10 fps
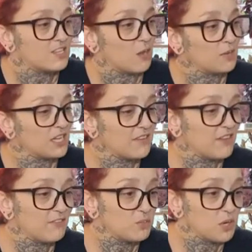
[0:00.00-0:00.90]
So I'm going to
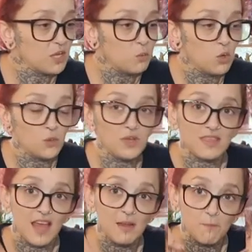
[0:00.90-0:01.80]
give everybody a water
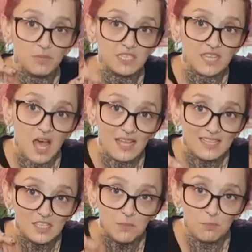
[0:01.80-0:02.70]
with that.
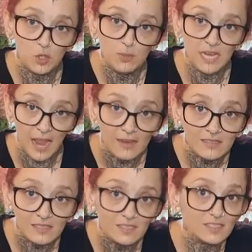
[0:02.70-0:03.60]
Besides the booby
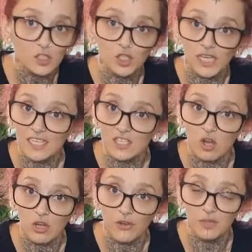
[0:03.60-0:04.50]
cactus, she is
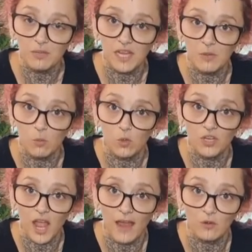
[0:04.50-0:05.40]
not going to be getting
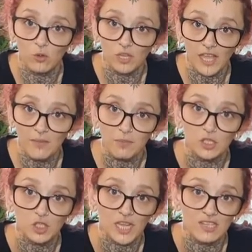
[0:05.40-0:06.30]
watered at all yet
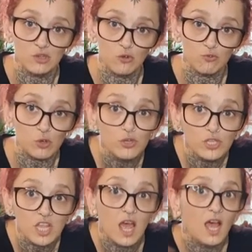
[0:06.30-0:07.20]
because she has no
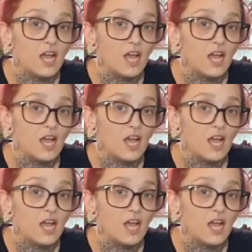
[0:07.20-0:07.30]
roots.